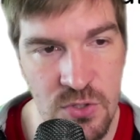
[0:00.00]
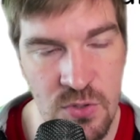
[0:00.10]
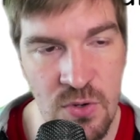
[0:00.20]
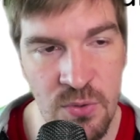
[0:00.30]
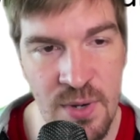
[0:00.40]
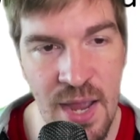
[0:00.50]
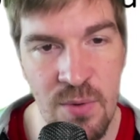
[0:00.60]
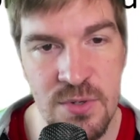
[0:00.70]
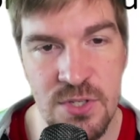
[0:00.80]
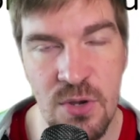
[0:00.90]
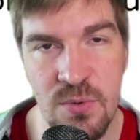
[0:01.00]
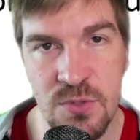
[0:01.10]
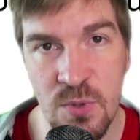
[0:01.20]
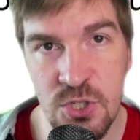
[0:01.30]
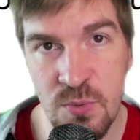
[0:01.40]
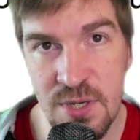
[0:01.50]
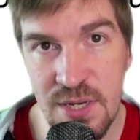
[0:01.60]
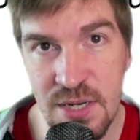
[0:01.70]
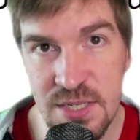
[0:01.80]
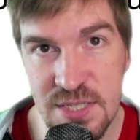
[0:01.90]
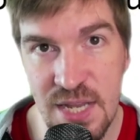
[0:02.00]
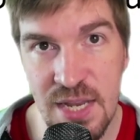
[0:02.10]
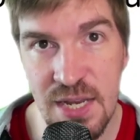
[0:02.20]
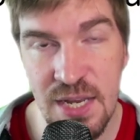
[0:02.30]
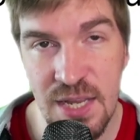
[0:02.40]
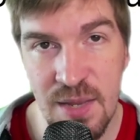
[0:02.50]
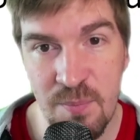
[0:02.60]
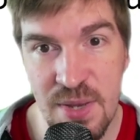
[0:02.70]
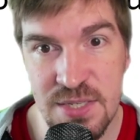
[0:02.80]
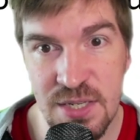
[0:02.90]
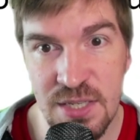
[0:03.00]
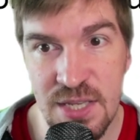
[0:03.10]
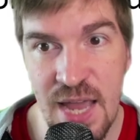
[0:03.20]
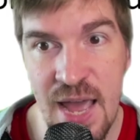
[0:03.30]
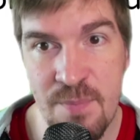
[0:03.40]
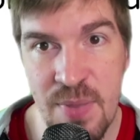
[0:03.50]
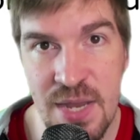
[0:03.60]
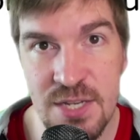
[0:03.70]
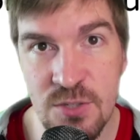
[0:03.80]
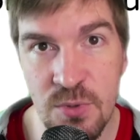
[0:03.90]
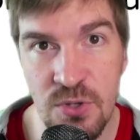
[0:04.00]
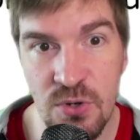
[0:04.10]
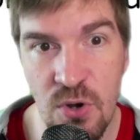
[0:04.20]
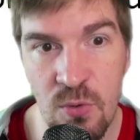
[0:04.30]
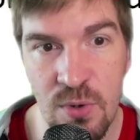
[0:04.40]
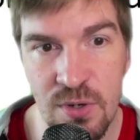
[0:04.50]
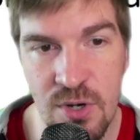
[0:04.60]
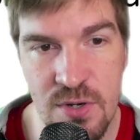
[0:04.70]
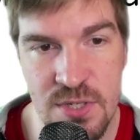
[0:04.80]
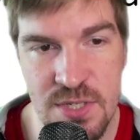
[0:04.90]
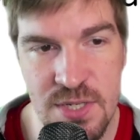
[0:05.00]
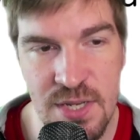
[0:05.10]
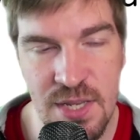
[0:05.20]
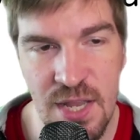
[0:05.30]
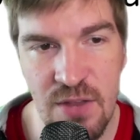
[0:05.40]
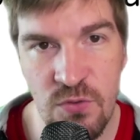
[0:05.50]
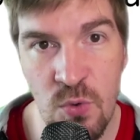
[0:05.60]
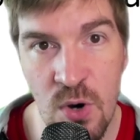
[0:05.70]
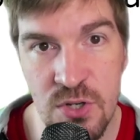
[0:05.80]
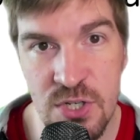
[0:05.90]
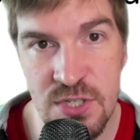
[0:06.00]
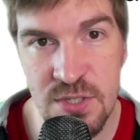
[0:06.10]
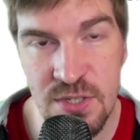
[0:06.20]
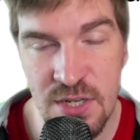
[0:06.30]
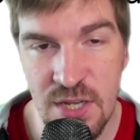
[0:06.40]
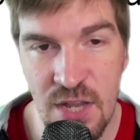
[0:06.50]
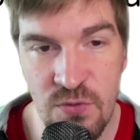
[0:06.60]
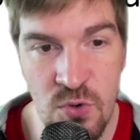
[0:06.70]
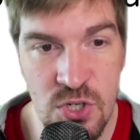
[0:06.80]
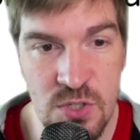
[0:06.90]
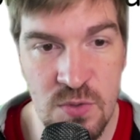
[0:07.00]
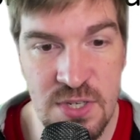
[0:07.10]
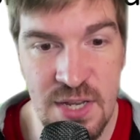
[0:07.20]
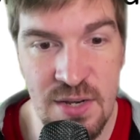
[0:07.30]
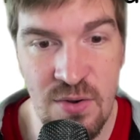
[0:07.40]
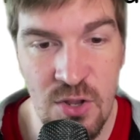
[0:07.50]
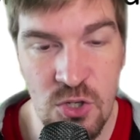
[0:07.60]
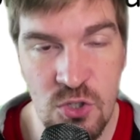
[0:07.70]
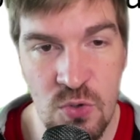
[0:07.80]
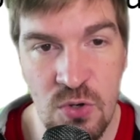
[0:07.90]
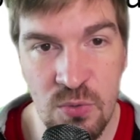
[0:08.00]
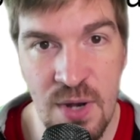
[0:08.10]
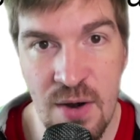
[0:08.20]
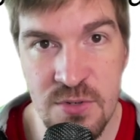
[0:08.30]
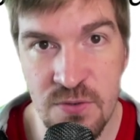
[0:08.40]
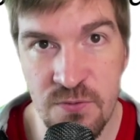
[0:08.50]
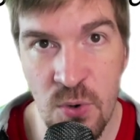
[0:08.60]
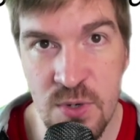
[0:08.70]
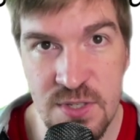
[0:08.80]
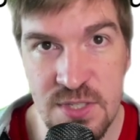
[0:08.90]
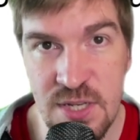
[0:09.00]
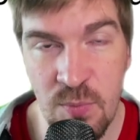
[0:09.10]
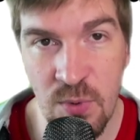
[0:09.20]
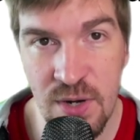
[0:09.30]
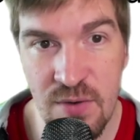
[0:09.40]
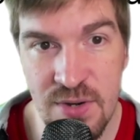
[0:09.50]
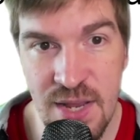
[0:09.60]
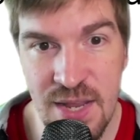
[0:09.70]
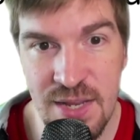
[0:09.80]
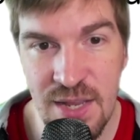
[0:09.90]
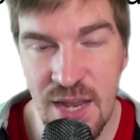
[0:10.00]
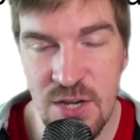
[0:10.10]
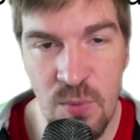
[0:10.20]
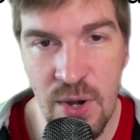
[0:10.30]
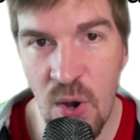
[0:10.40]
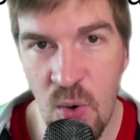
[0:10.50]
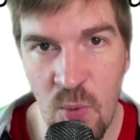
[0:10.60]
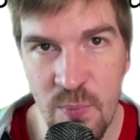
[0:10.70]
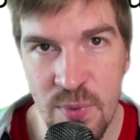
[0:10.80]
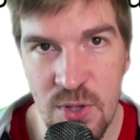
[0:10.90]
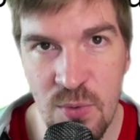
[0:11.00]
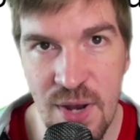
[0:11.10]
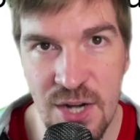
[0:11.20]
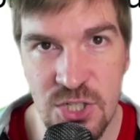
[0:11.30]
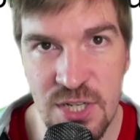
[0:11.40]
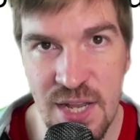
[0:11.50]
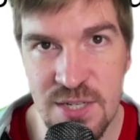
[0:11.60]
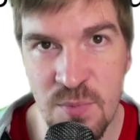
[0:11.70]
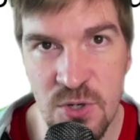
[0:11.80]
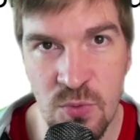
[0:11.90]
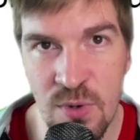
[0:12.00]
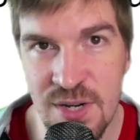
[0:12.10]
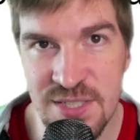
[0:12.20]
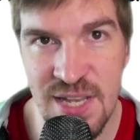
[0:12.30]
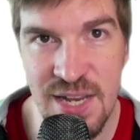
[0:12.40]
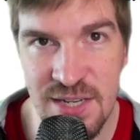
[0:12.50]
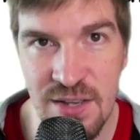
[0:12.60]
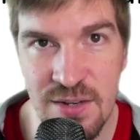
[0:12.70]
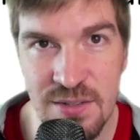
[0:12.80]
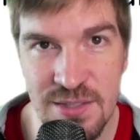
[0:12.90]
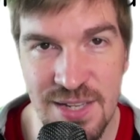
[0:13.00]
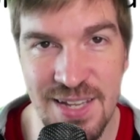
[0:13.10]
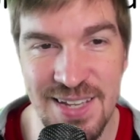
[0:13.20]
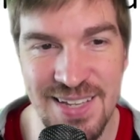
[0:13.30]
So 2 to 3 hours, though, is what you would need to stay basically at pace with your coworkers. If you just did 2 to 3 hours of focused deep work every day and you went home, you would actually get as much work as they get done.